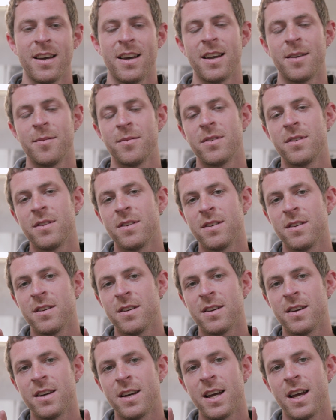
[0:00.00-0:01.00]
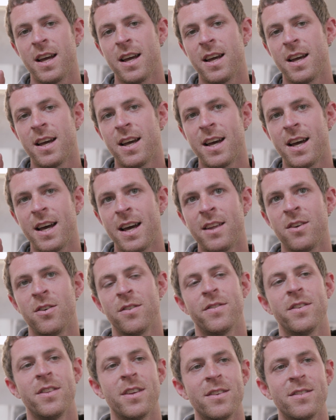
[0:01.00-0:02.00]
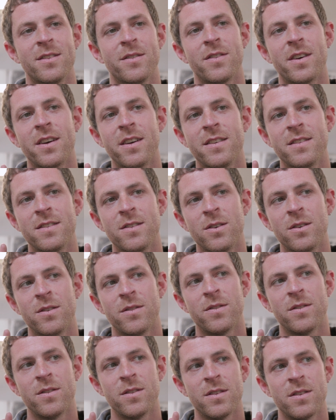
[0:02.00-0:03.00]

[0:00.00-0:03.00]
And often those are very sort of